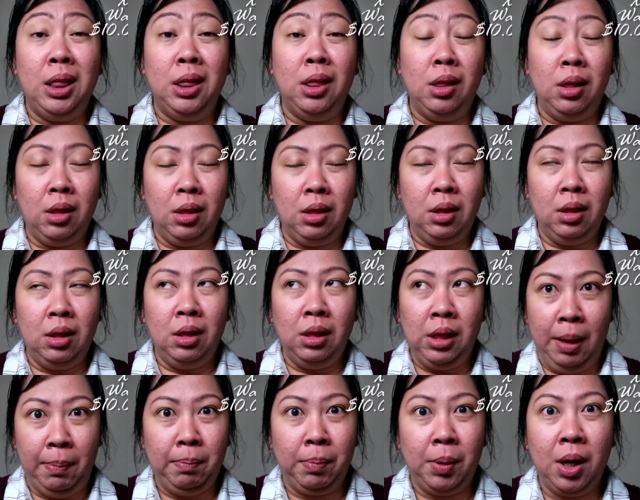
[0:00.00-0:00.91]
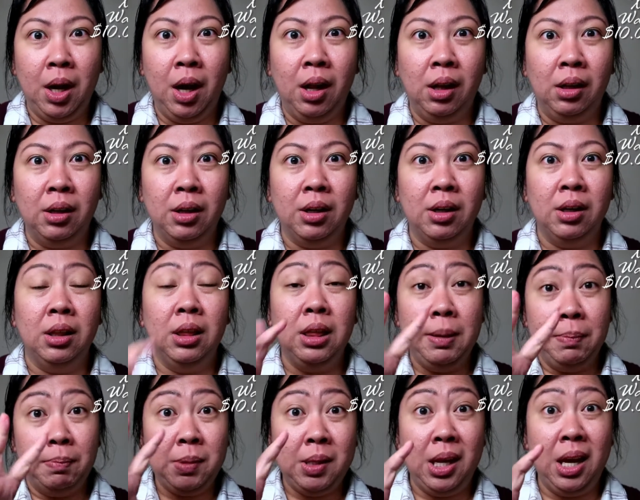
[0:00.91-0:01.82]
lip color,
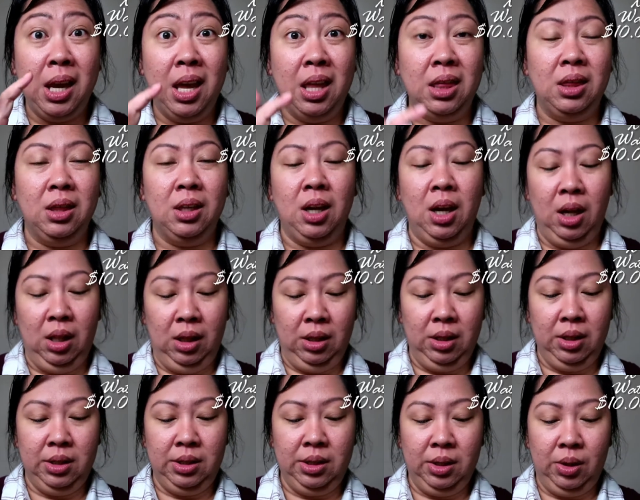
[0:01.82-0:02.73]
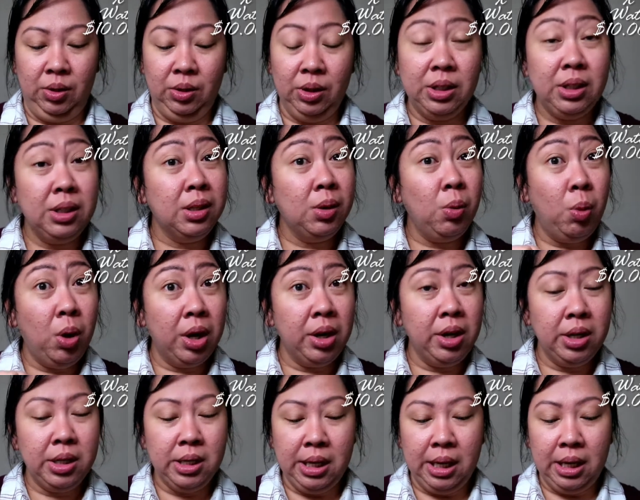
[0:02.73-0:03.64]
lip tint color. So this is a
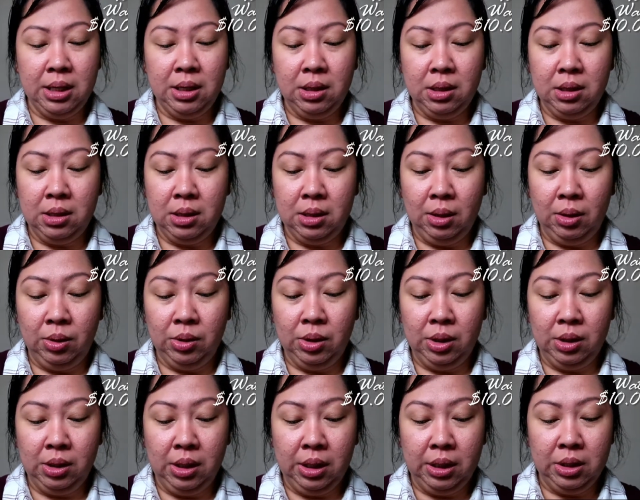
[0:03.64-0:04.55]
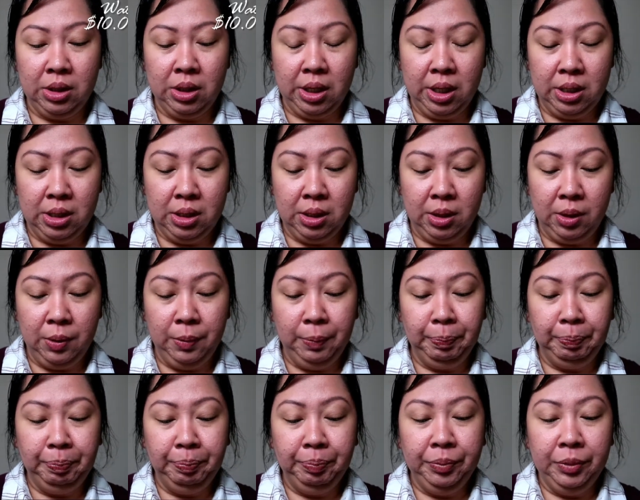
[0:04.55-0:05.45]
water tint. So just to let you guys
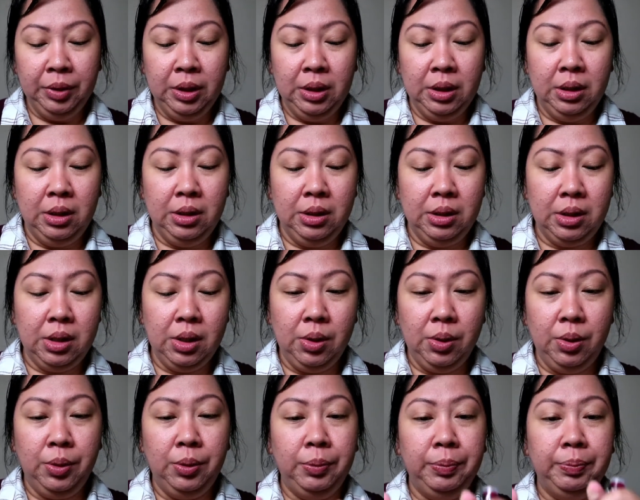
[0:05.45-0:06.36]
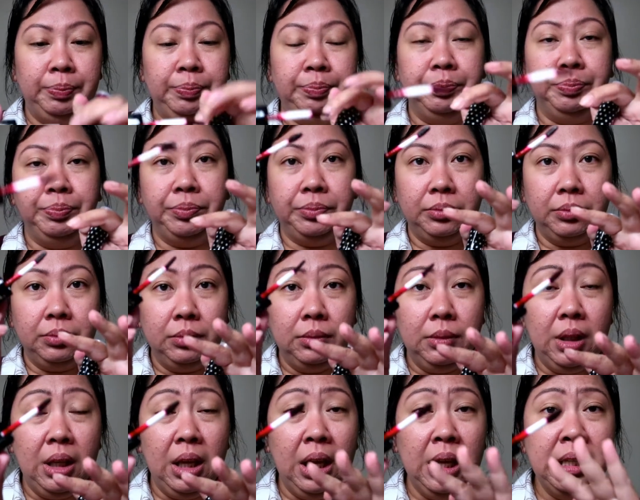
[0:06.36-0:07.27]
know. So
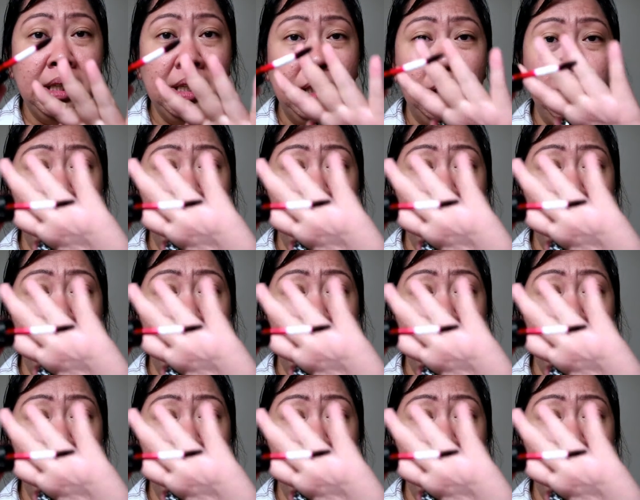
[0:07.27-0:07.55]
it's a